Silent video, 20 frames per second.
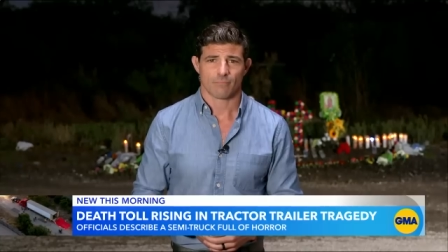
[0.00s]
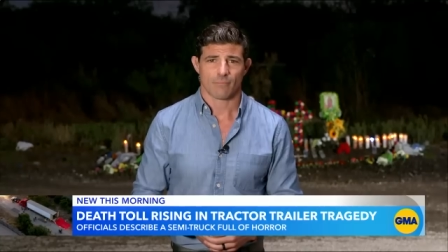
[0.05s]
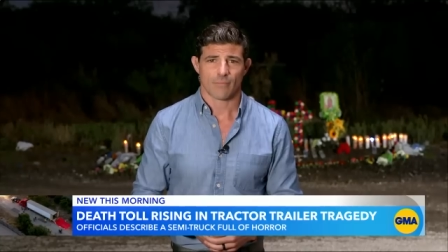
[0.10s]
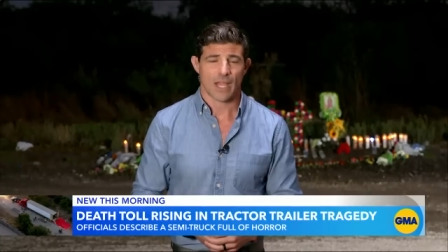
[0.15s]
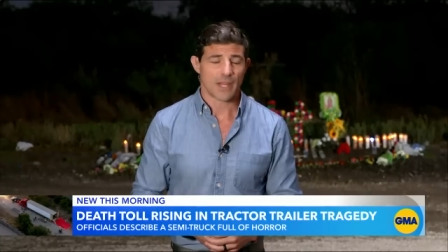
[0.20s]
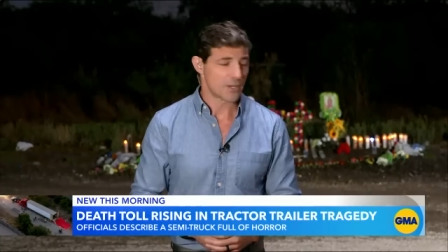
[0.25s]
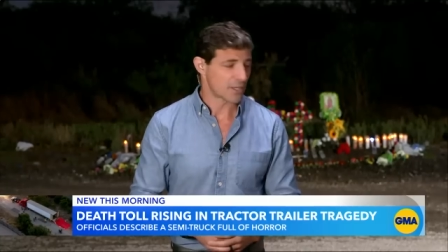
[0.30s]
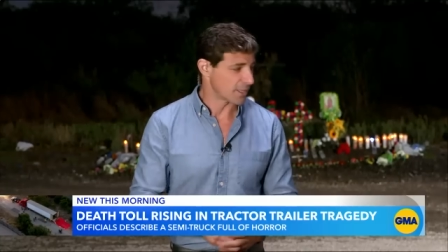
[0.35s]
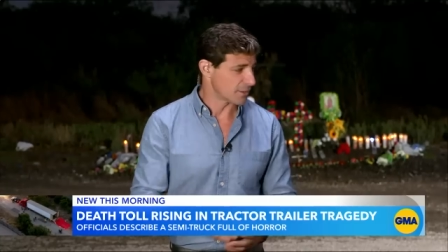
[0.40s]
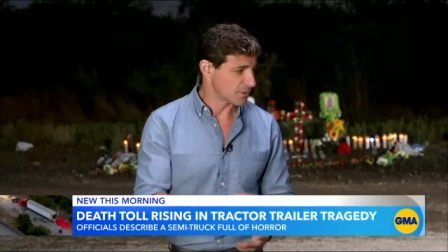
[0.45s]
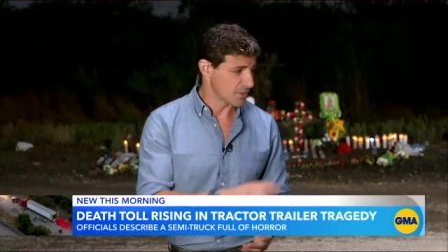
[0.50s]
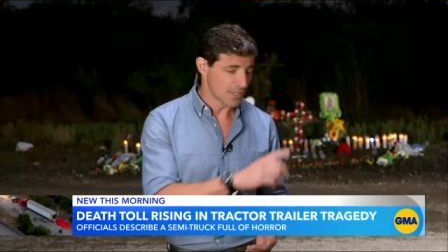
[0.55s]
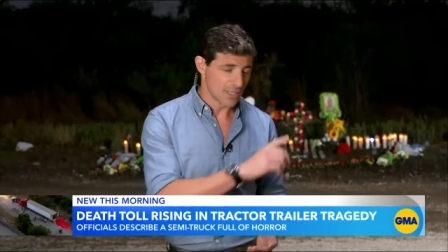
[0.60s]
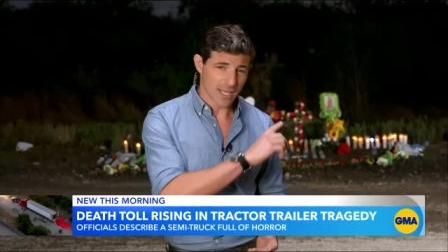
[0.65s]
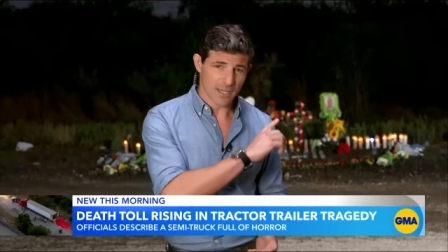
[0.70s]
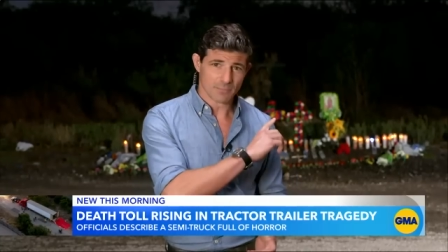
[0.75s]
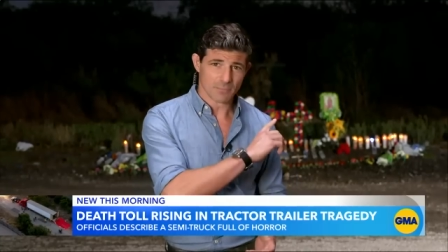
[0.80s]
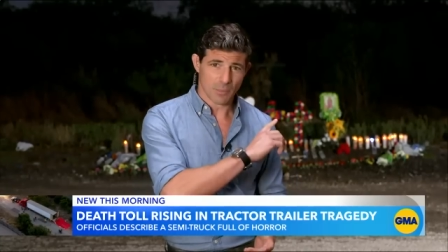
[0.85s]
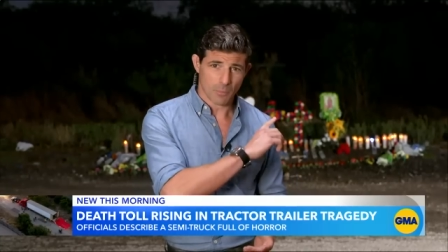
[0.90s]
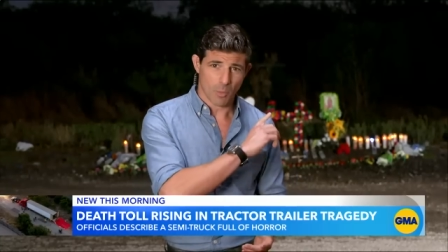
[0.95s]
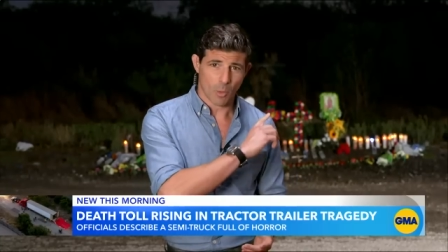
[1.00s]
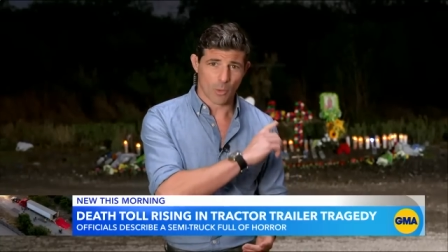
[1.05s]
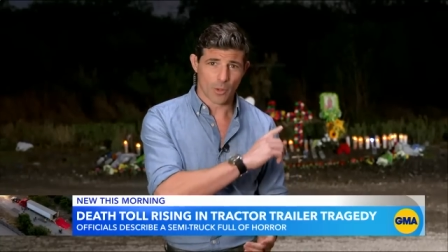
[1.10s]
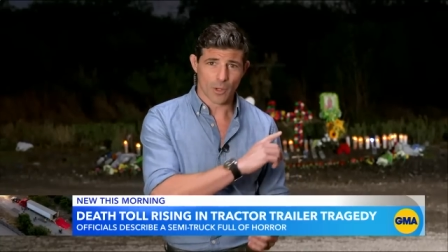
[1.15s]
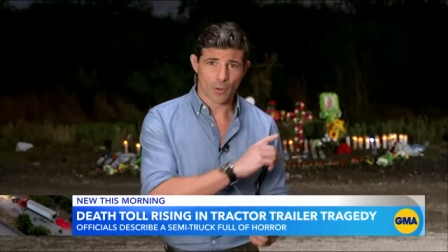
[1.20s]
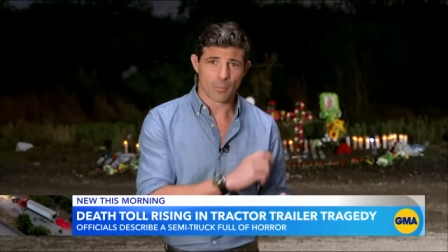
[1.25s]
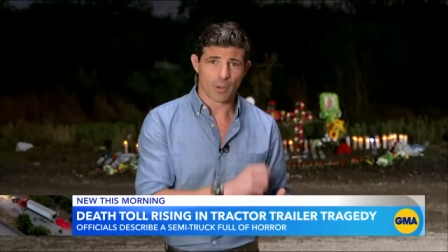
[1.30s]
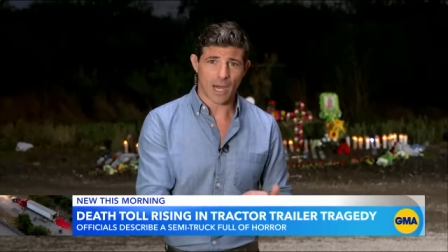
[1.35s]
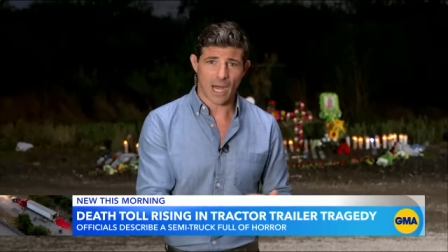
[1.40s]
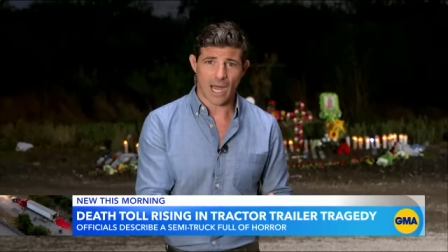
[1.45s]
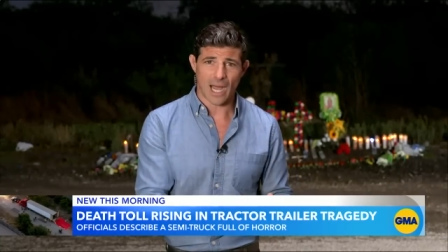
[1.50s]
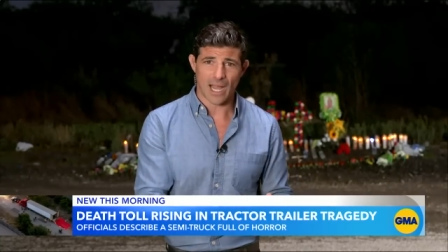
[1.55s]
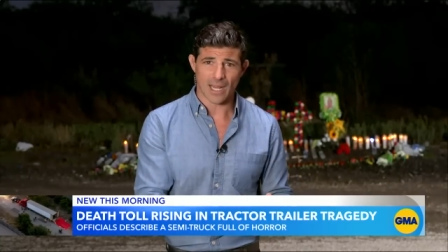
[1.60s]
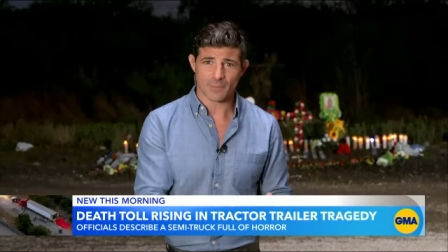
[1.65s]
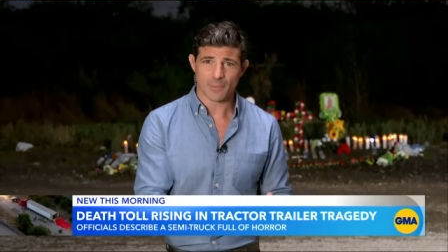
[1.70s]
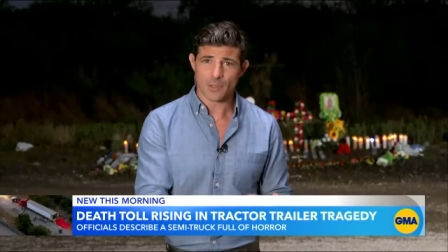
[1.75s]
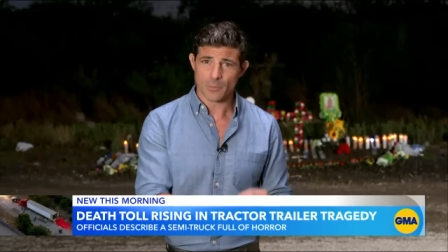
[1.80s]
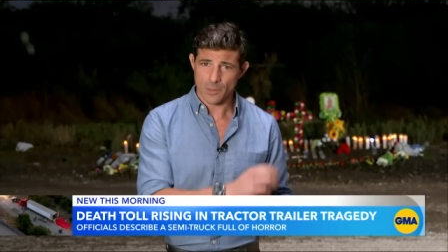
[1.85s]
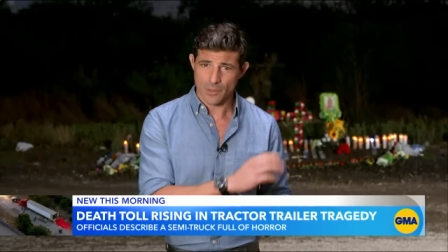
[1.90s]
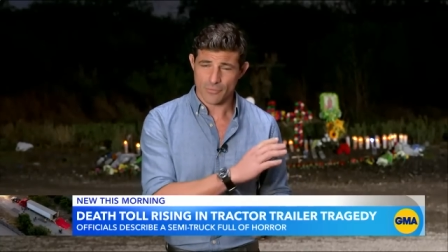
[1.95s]
And you can see that memorial
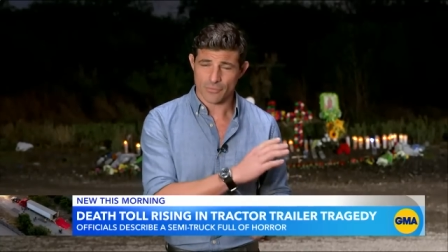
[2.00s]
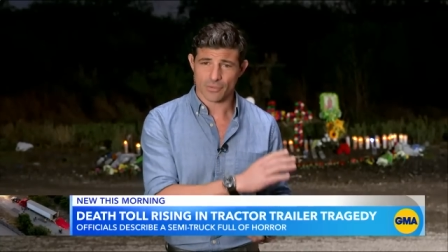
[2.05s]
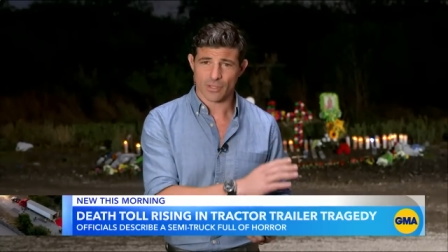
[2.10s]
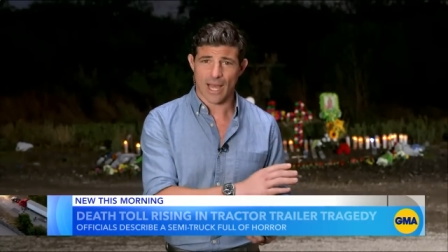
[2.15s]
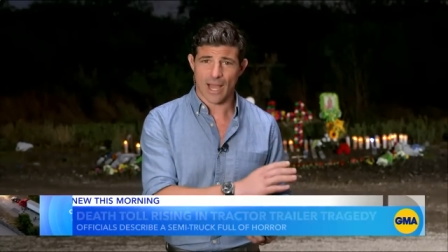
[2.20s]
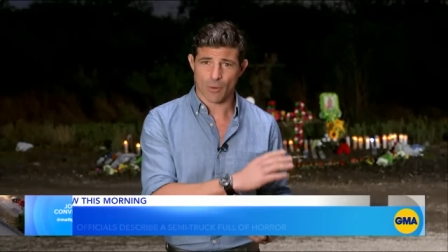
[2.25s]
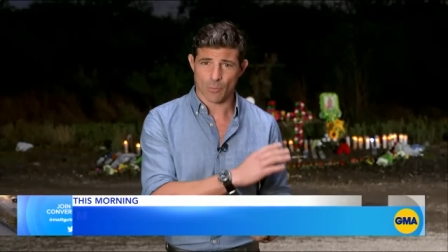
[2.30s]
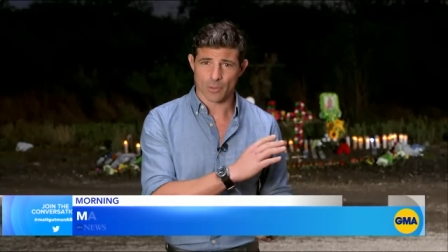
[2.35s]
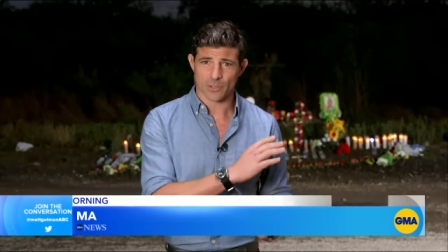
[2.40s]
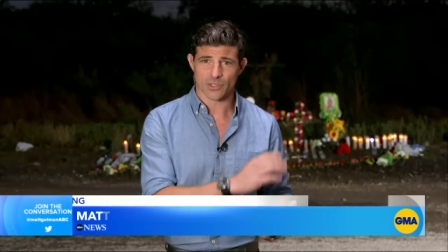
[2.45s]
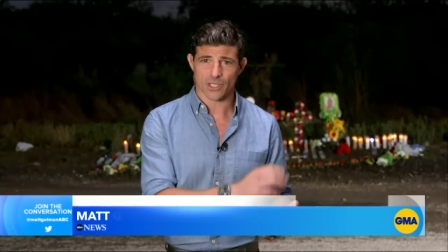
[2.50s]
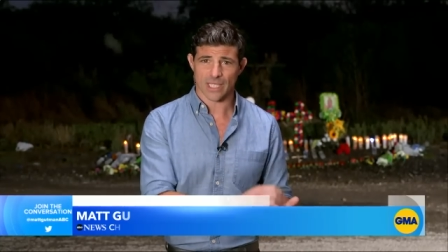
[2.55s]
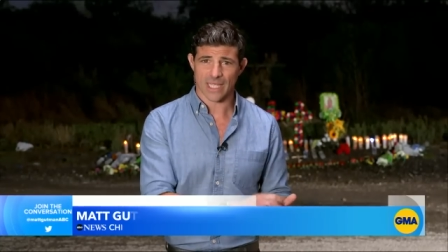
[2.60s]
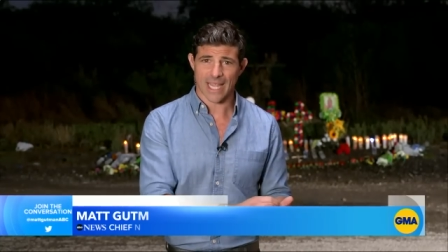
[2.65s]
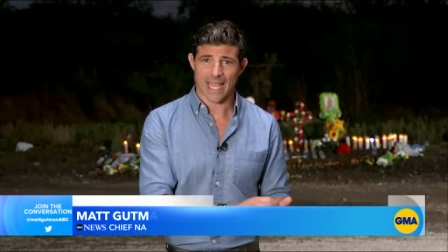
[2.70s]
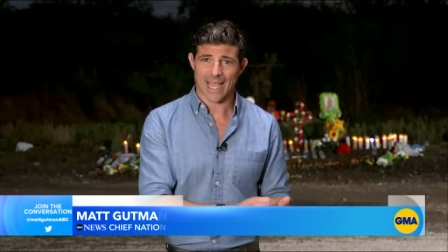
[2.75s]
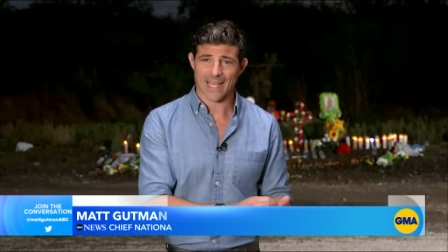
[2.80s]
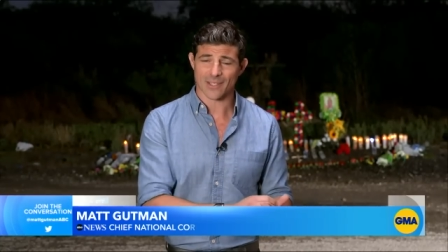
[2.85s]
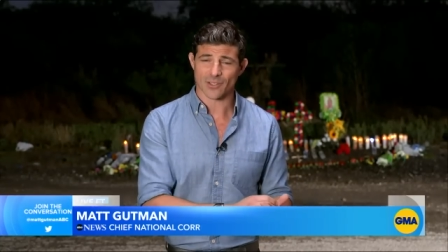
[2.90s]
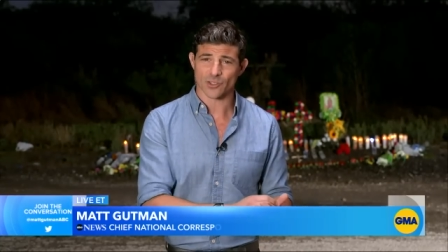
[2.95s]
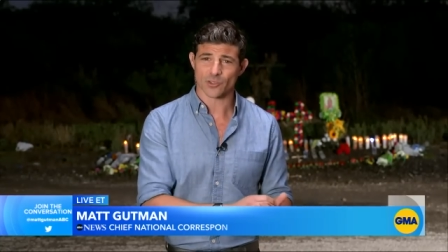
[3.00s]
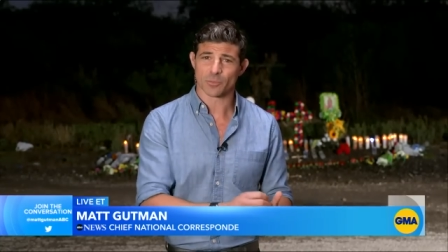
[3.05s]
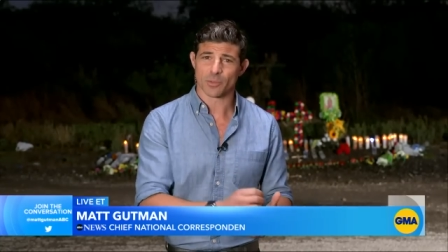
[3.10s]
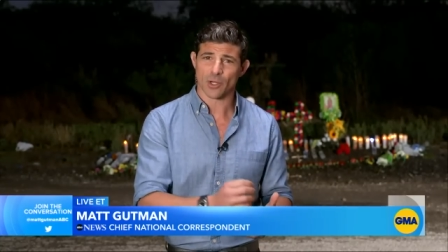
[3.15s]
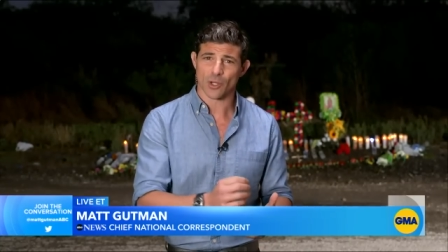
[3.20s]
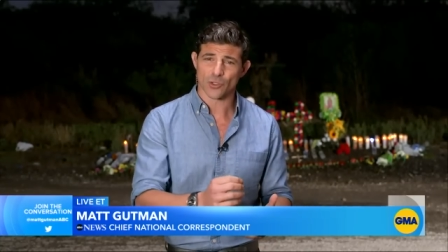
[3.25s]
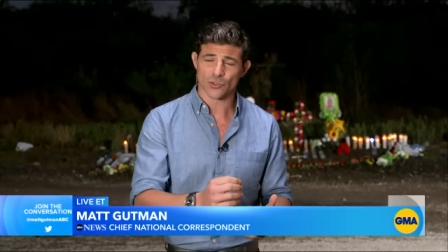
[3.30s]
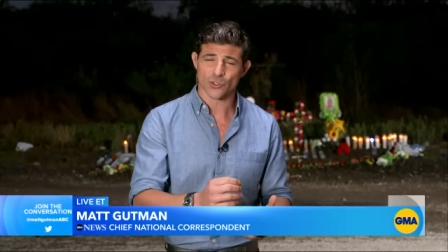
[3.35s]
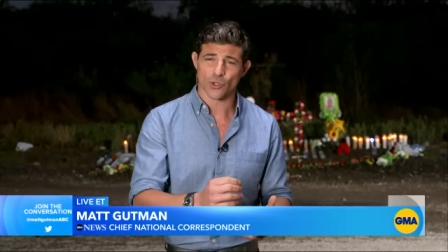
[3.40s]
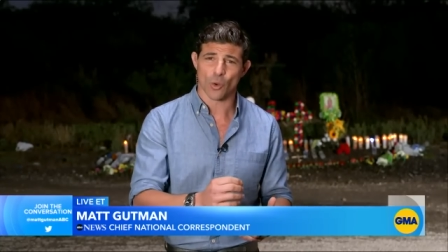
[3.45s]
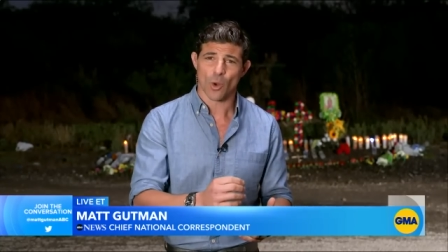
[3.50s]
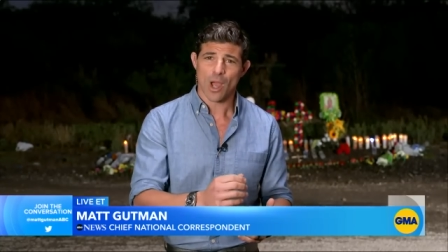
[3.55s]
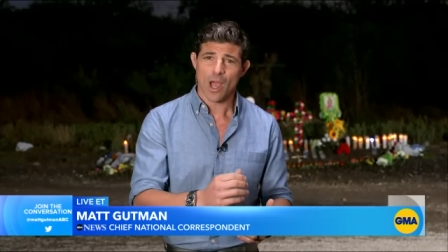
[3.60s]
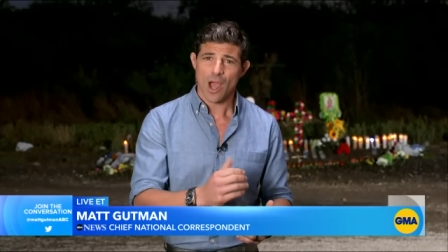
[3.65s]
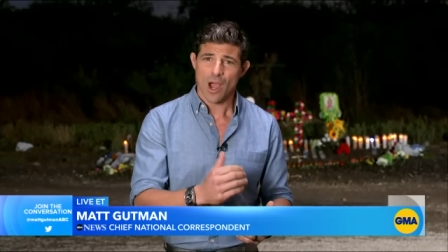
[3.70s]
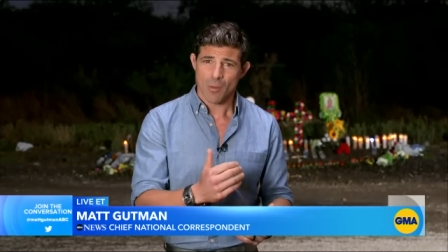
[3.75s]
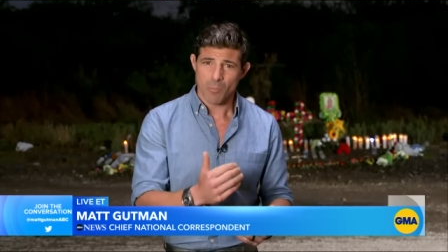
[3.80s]
behind me with flowers and candles, but also